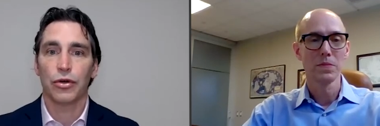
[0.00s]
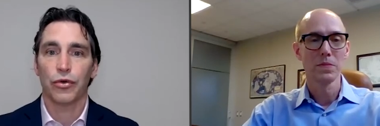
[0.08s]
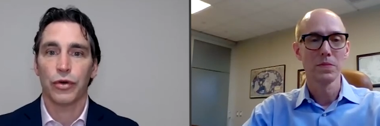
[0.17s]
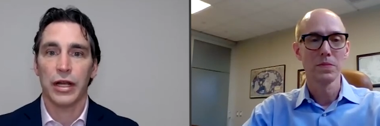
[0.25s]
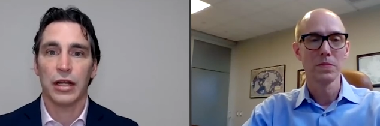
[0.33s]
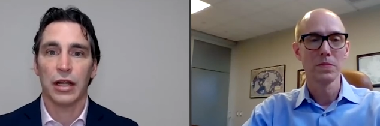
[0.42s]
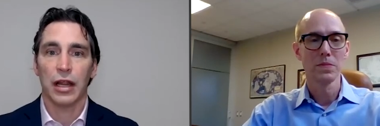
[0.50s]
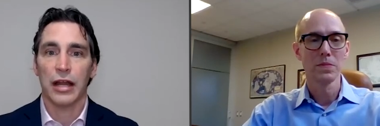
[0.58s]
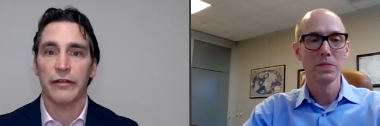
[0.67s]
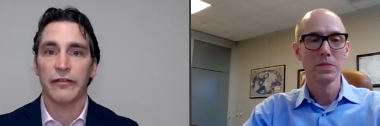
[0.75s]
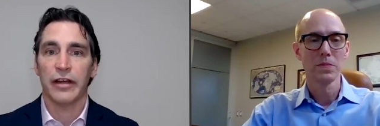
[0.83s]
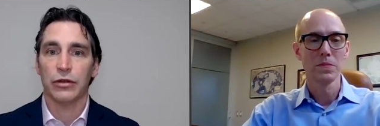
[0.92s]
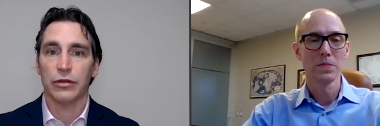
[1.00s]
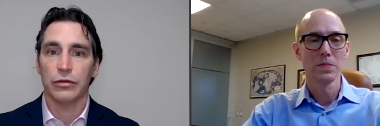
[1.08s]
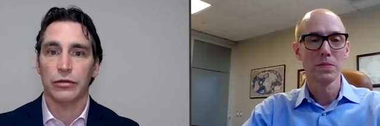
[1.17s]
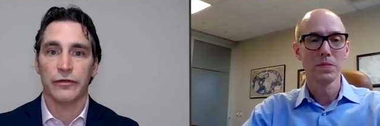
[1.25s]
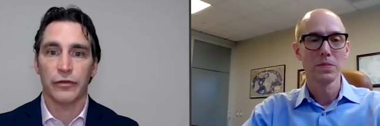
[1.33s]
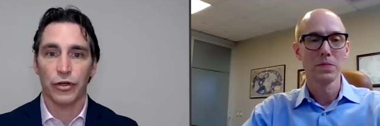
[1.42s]
Speaker 1: creating a lot of
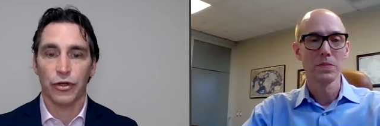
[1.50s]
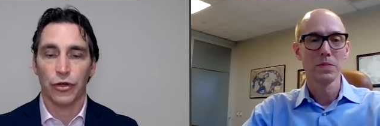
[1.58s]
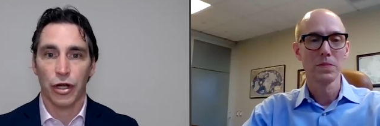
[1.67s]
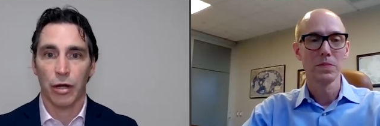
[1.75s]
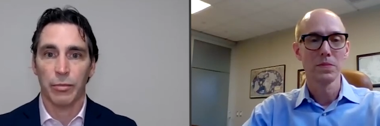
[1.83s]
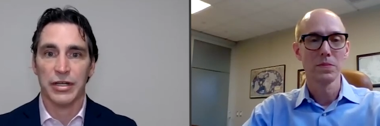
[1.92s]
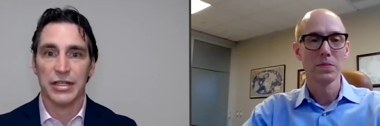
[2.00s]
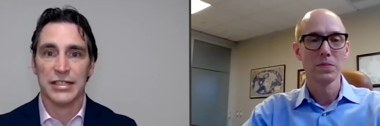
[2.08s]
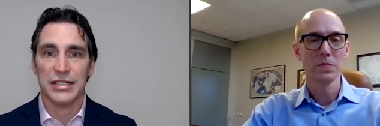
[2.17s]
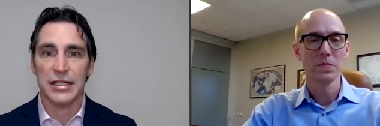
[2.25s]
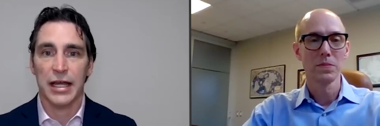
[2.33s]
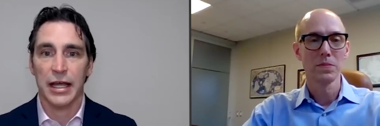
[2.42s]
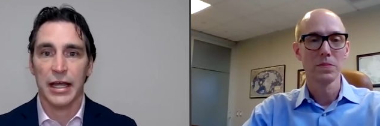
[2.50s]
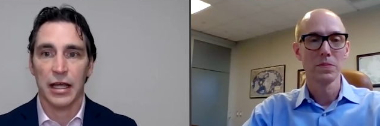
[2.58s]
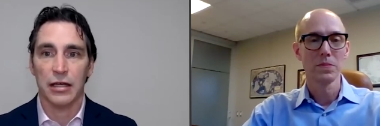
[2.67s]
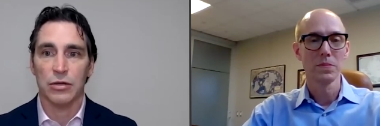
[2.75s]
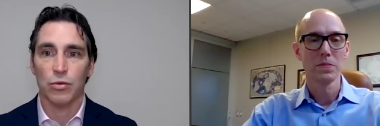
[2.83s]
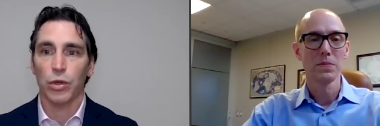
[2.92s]
value for your company today,
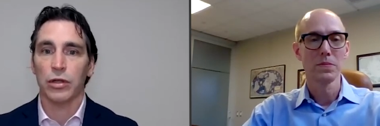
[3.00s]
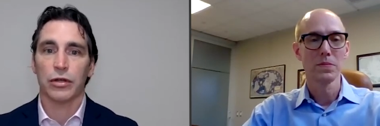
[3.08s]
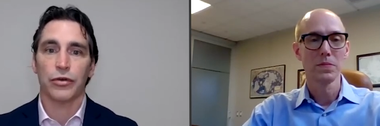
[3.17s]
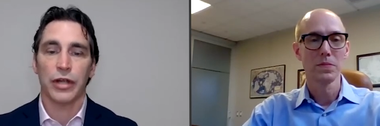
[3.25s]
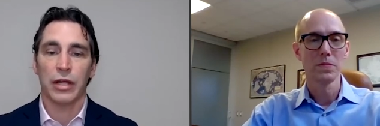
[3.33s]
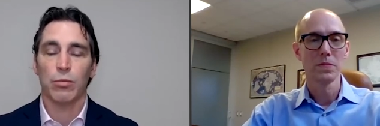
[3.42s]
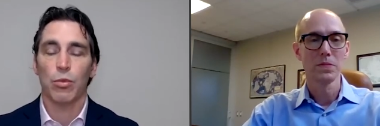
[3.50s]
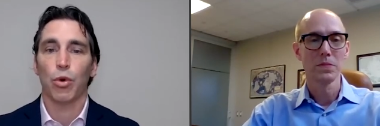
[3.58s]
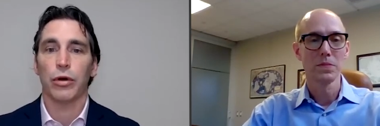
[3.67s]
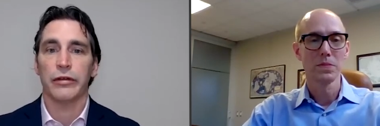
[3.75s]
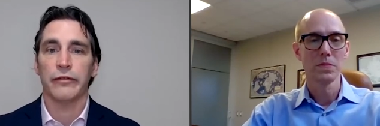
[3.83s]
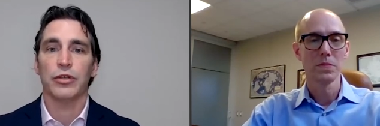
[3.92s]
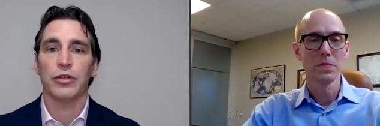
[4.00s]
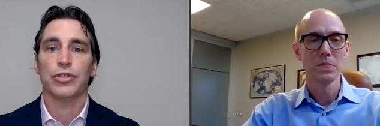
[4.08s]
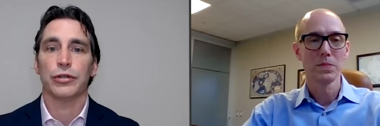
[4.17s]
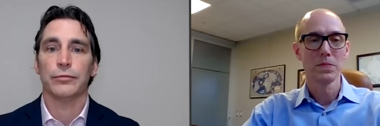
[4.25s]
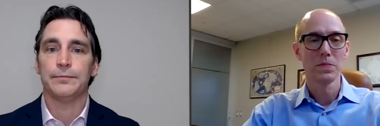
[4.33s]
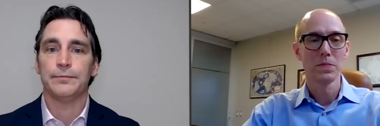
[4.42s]
and will it create more in the
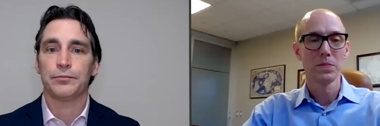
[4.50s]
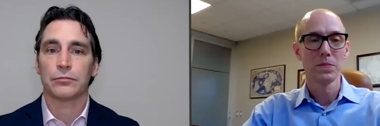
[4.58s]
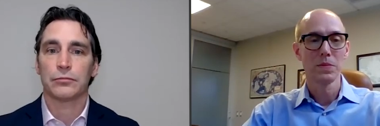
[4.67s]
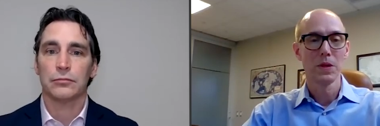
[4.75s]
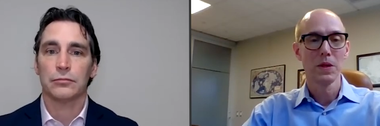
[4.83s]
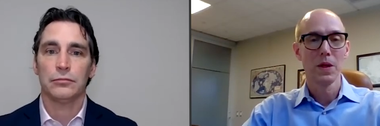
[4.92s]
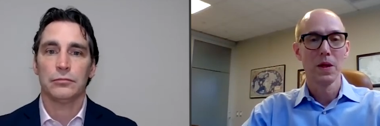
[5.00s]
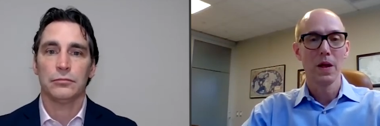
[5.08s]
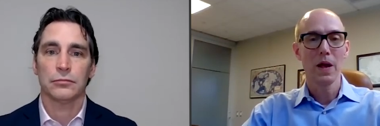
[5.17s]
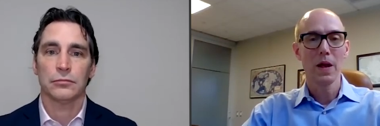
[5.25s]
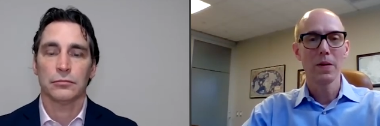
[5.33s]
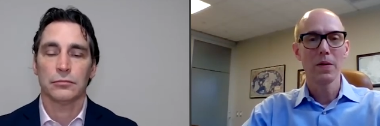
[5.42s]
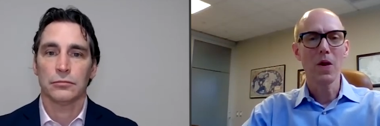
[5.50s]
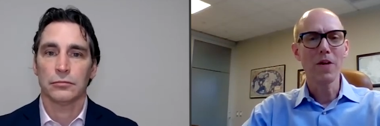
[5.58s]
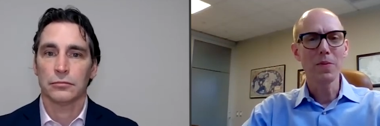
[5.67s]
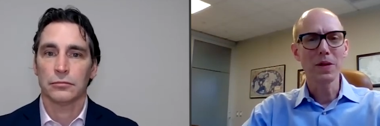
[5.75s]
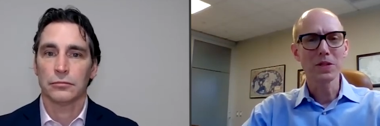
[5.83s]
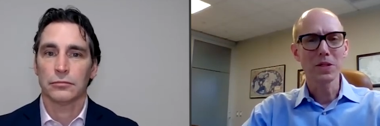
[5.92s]
future?
Speaker 2: Uh, you
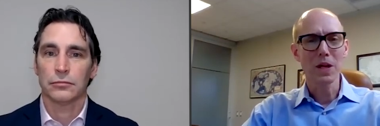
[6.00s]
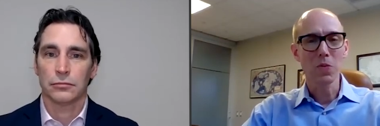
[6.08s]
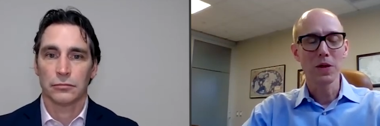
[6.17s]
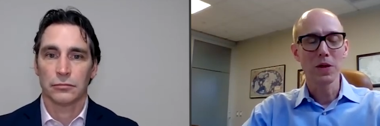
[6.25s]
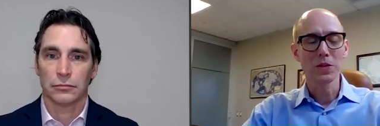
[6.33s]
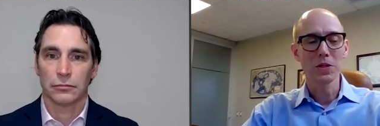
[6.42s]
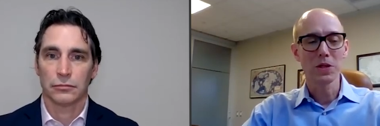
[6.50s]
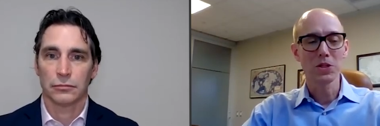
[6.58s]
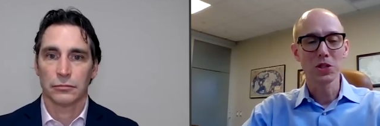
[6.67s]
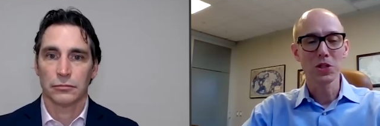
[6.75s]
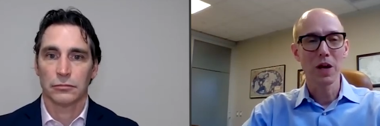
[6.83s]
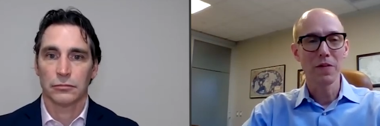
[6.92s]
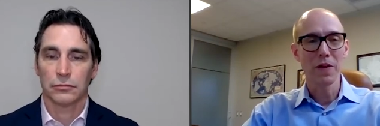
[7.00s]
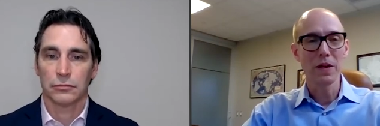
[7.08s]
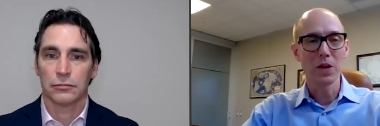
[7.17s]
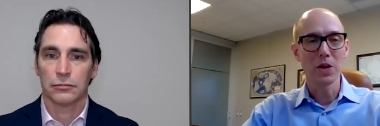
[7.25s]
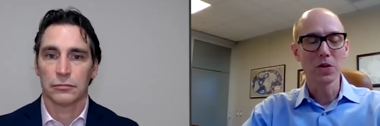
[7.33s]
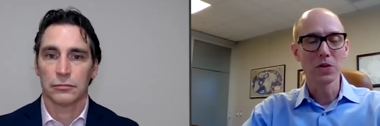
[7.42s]
know, I've been at Southwest uh, just shy of
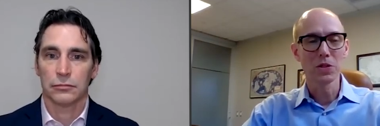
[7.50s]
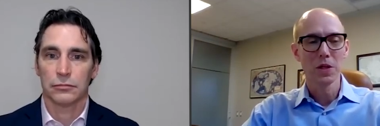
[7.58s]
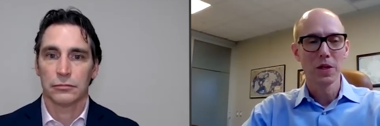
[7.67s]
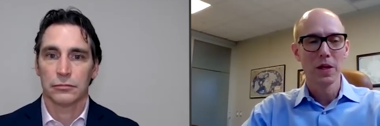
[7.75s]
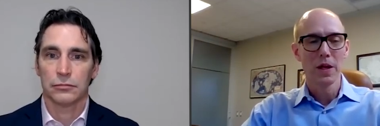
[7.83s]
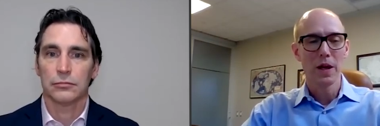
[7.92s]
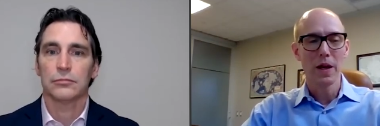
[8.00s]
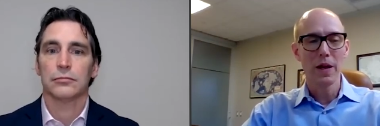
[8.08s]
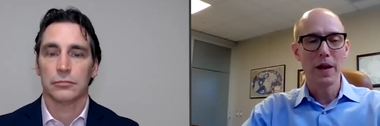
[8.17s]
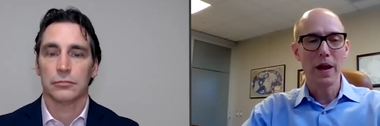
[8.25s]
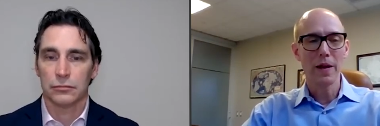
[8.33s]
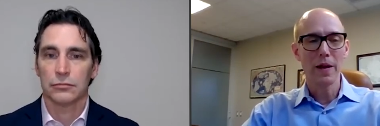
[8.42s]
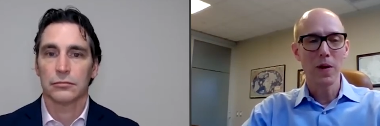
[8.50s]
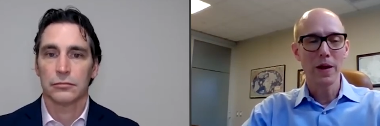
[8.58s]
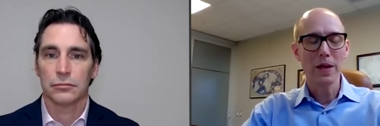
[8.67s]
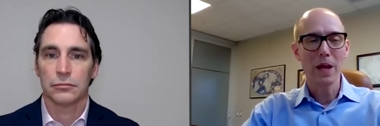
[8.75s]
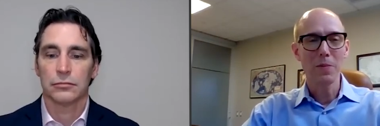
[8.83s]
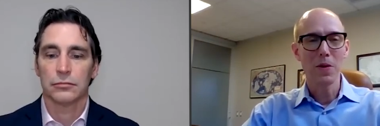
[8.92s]
eight years, and, and
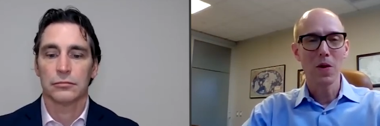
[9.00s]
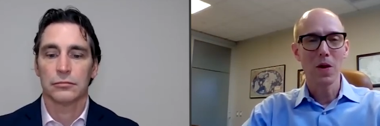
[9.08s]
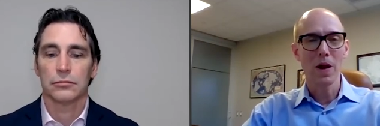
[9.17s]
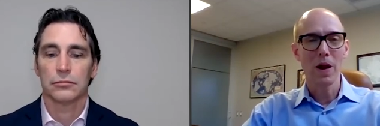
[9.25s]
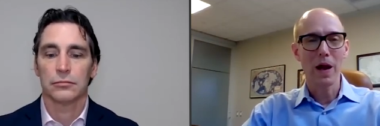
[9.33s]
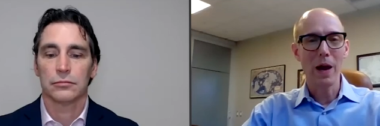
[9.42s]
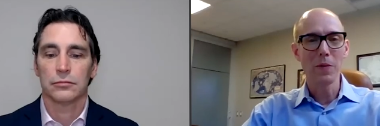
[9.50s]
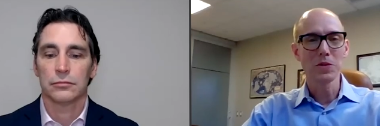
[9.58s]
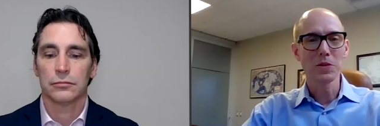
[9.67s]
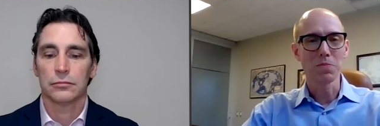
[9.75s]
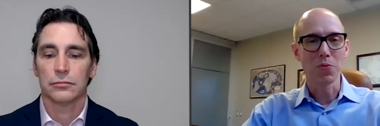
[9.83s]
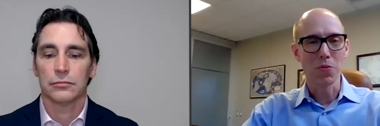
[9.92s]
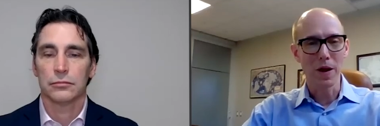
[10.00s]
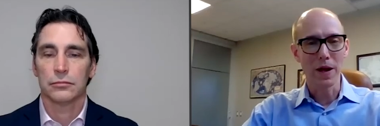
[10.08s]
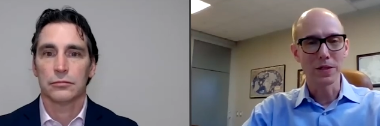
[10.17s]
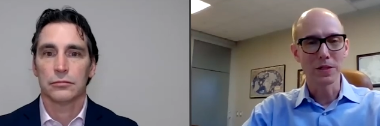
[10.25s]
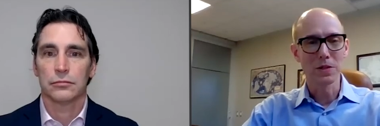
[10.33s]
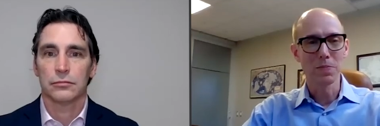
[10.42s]
when I came here, uh, I was
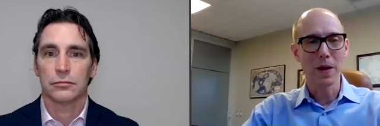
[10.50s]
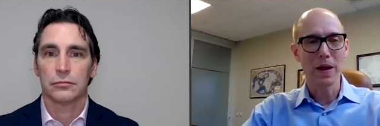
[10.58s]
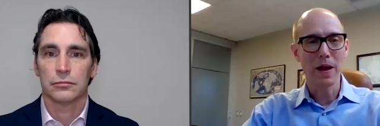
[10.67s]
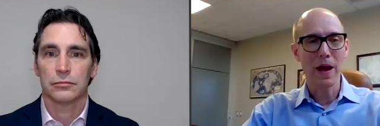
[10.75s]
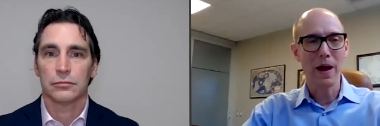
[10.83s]
impressed by